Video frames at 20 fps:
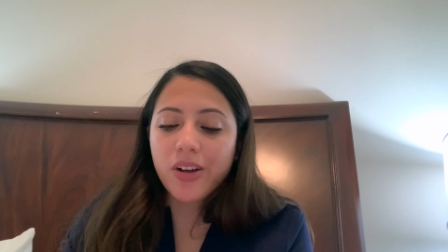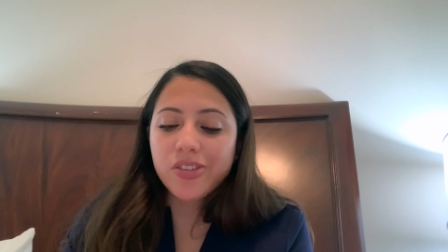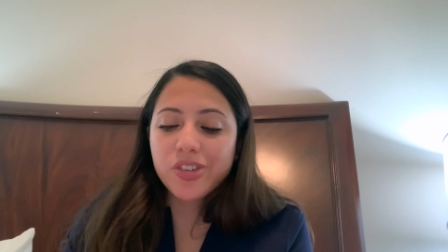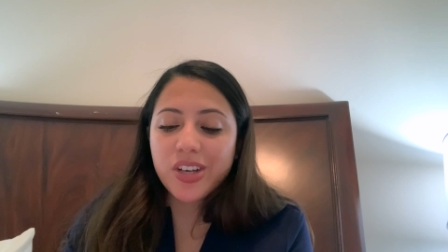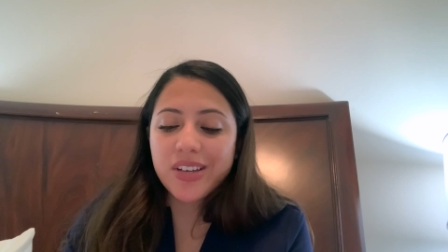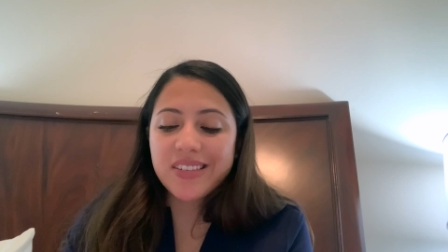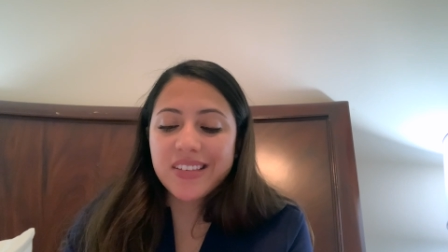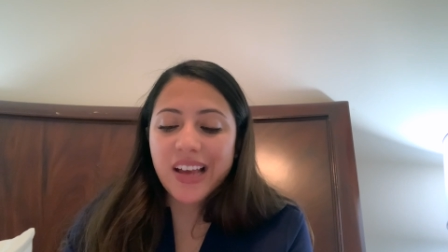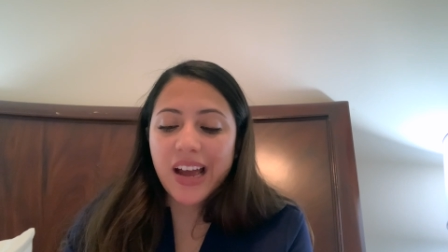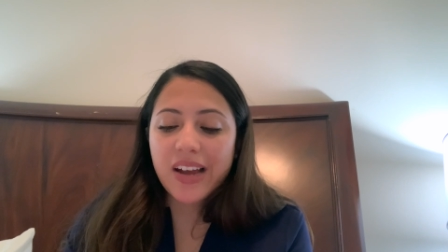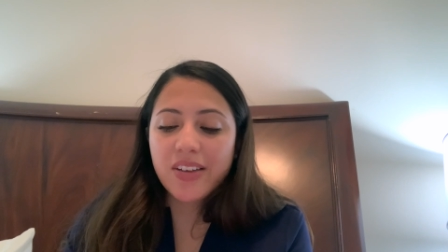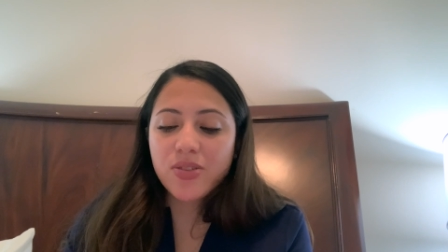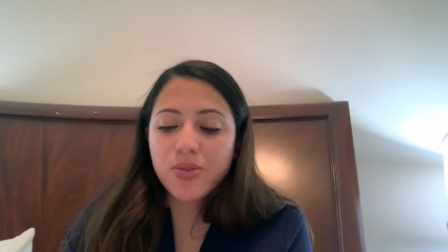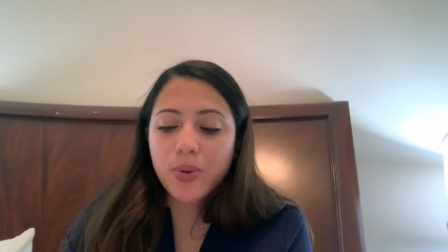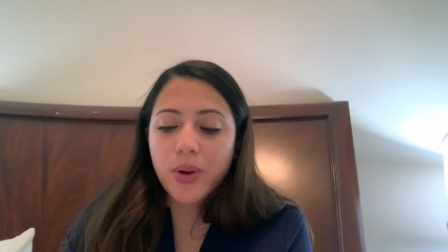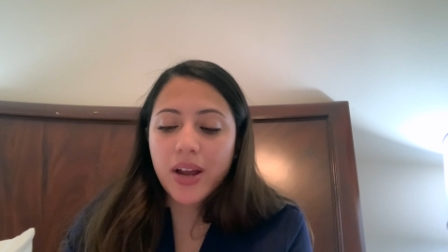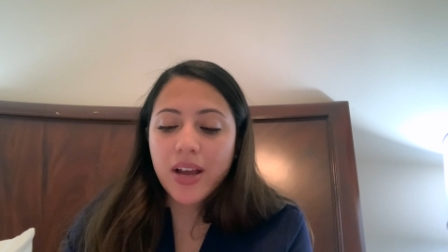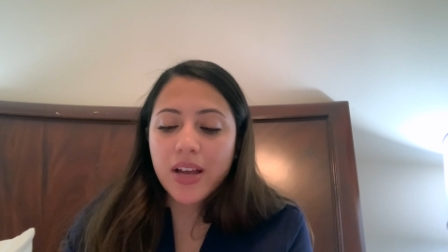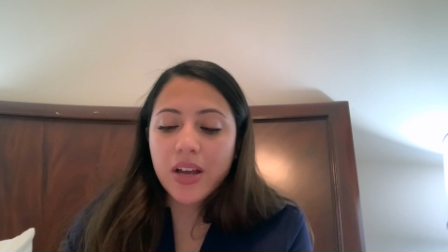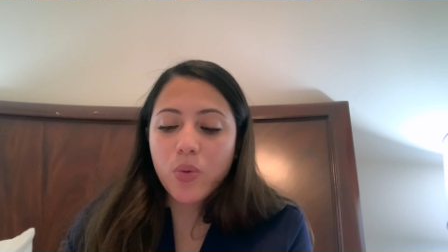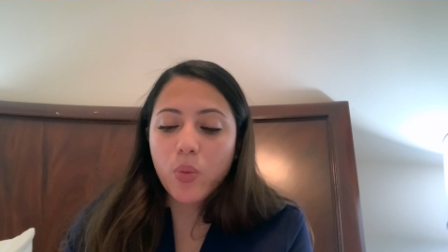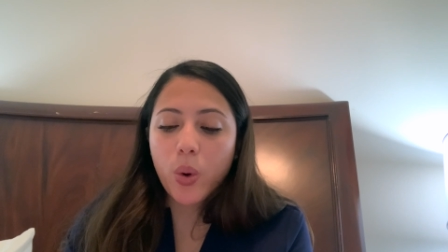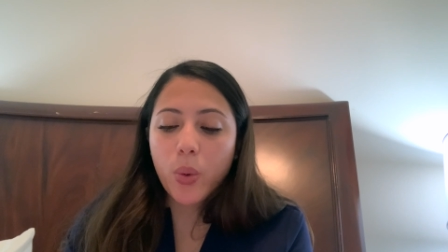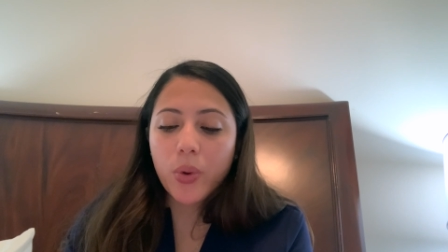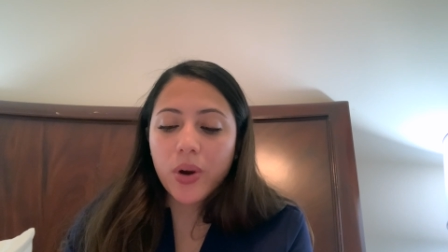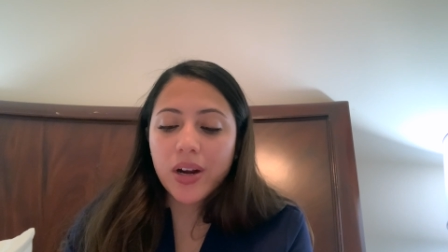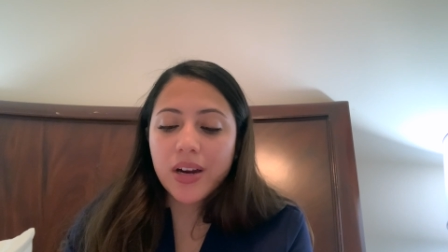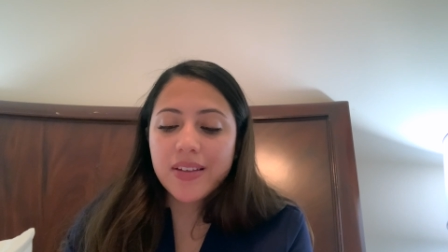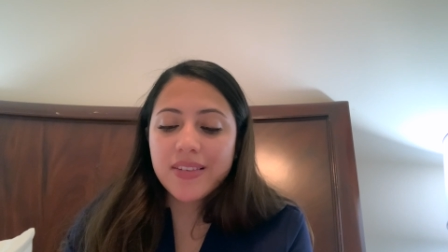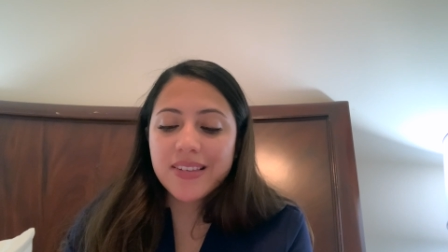chest x-ray, what we're
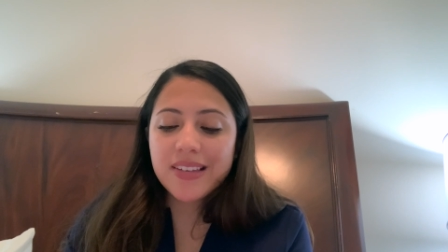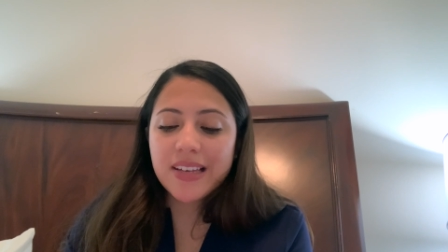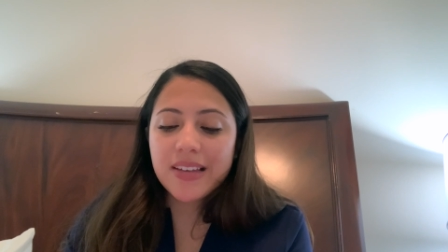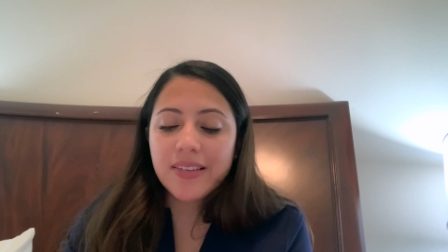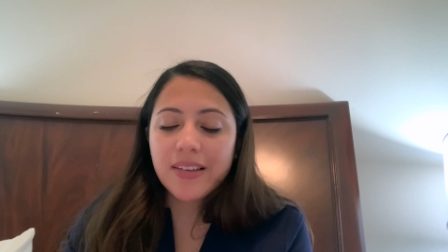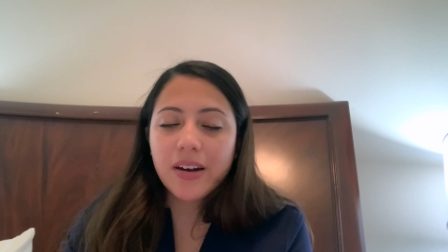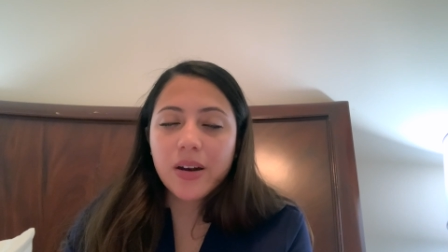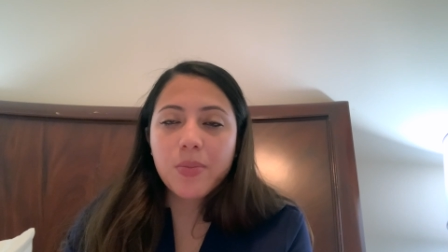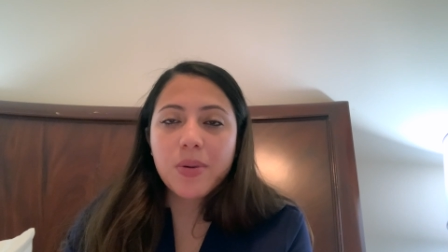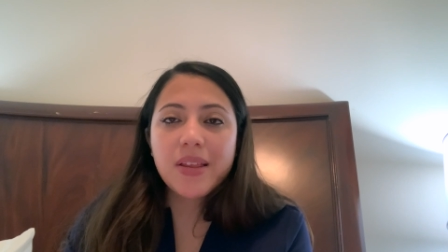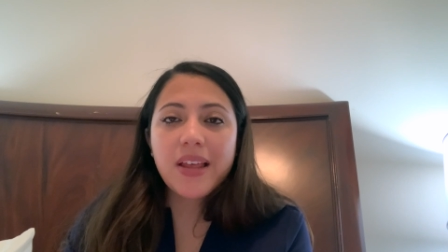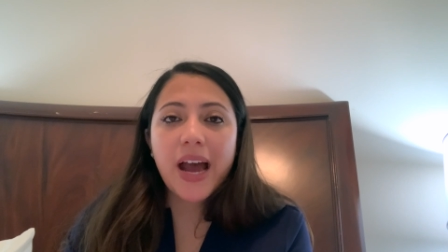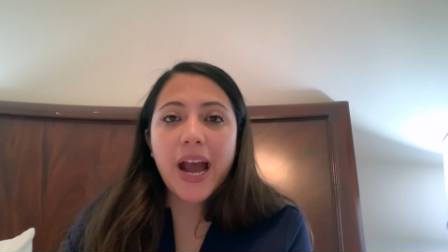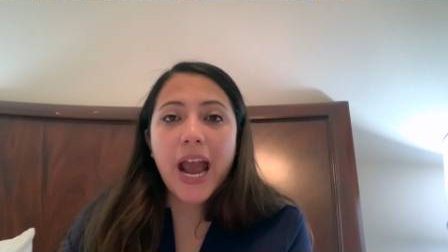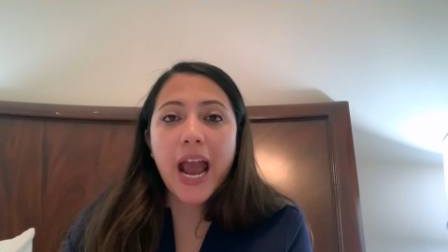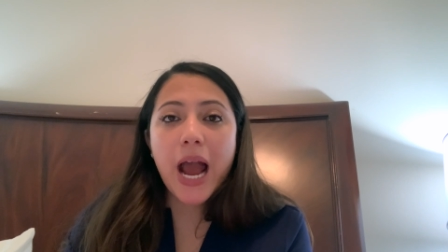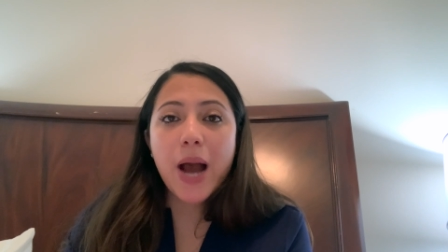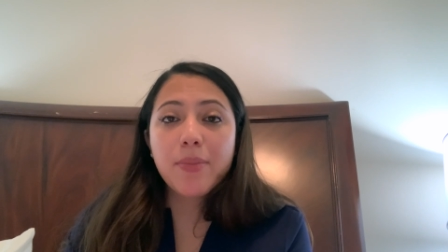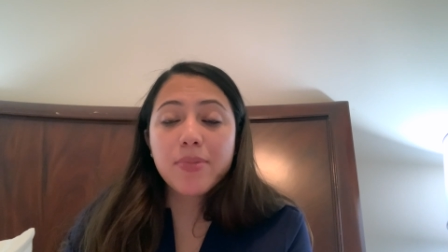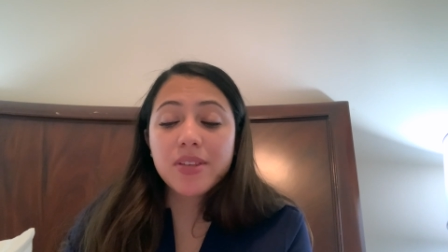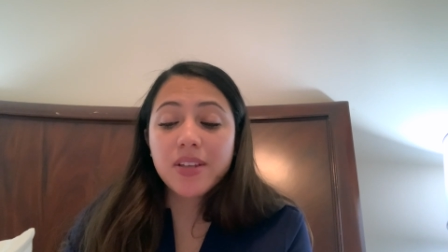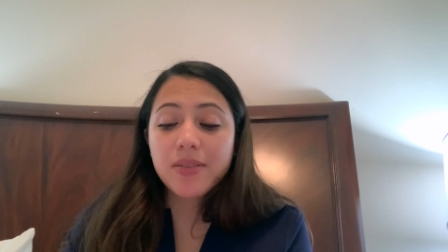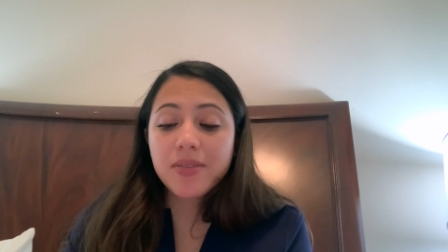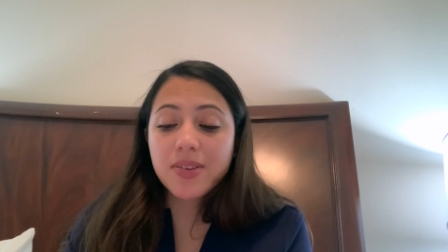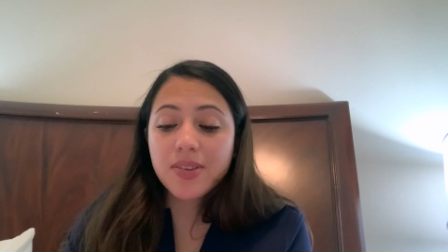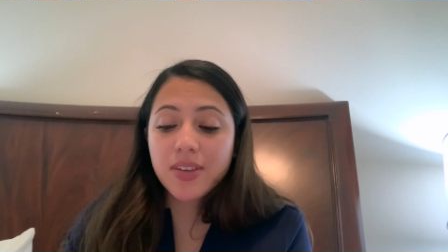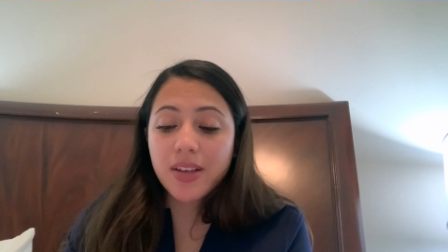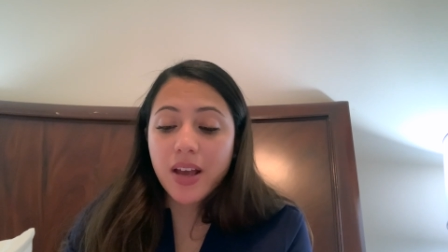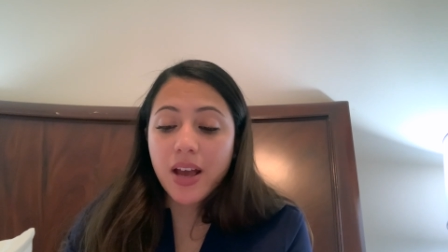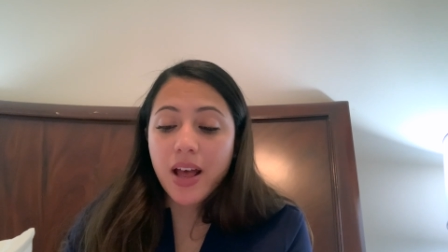going to see is going to be that
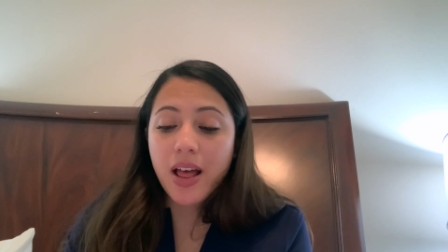Hampton's